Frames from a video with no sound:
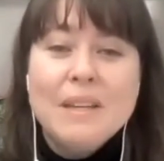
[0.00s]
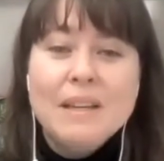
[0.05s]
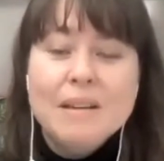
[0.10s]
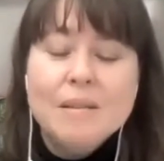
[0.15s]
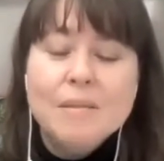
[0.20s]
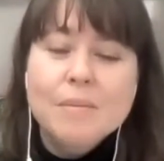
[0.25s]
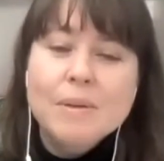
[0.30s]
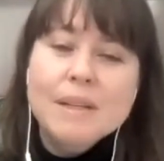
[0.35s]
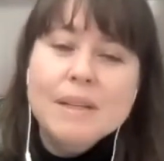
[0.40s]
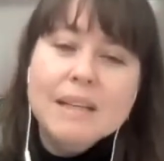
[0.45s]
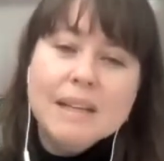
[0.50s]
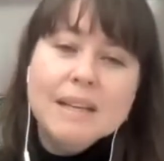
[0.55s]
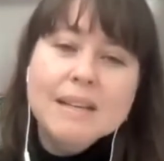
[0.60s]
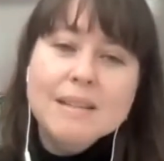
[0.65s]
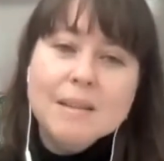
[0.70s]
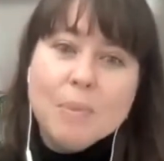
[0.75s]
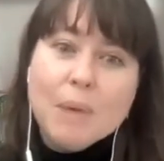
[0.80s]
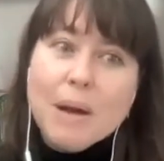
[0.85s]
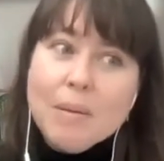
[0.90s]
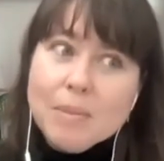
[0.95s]
But again,
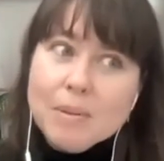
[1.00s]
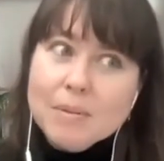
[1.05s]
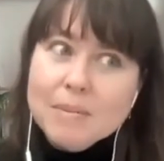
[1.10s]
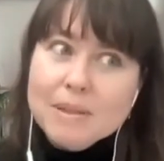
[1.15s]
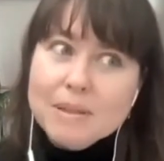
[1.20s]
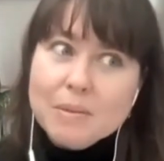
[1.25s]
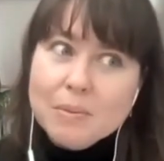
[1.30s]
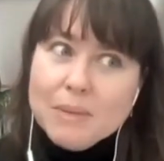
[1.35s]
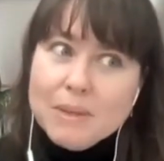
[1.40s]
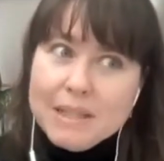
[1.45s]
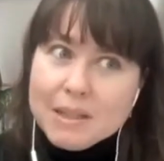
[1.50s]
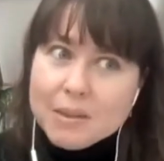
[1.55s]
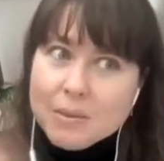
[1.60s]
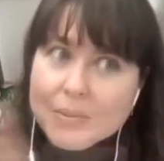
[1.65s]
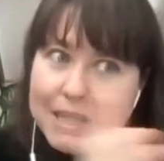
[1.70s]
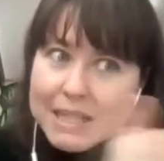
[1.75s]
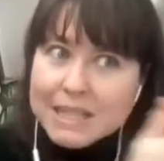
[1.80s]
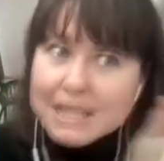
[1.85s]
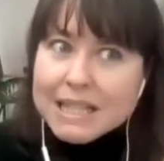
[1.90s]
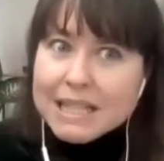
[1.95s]
the problem is we
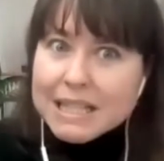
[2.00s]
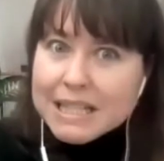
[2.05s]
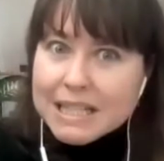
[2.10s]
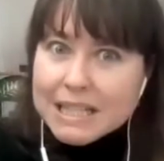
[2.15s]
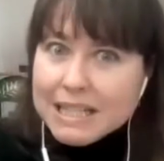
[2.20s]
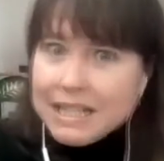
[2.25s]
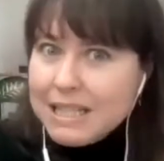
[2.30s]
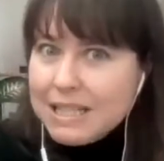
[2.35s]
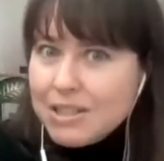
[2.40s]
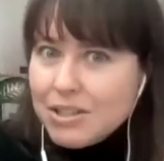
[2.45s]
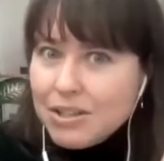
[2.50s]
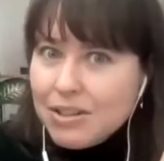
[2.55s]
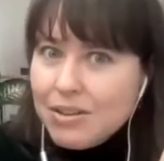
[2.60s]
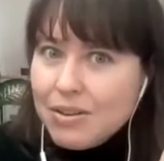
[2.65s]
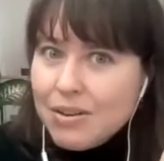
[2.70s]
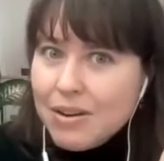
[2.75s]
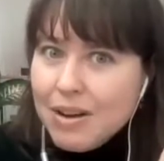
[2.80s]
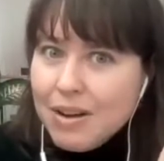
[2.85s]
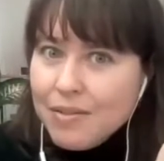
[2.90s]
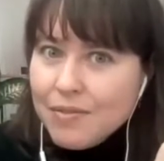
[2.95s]
squeeze this
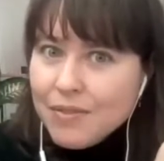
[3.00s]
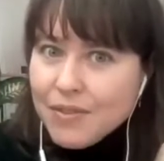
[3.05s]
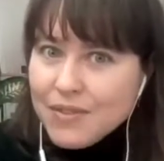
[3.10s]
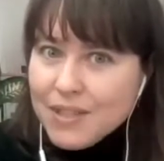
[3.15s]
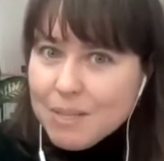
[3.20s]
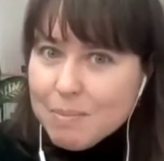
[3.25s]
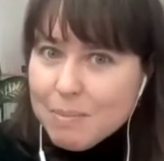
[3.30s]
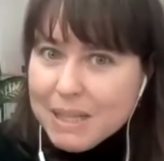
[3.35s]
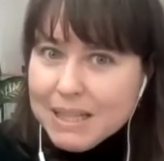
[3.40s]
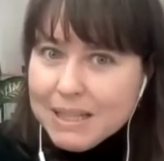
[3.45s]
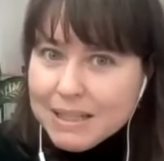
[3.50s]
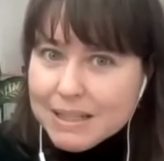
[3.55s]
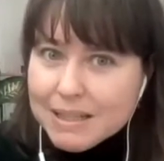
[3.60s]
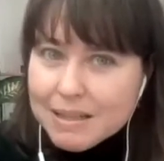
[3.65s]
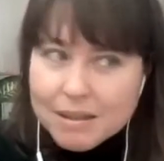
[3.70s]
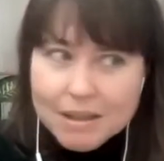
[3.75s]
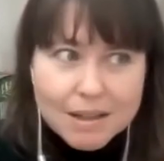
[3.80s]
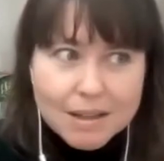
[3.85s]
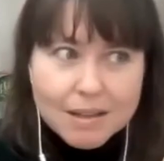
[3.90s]
into 15 minutes,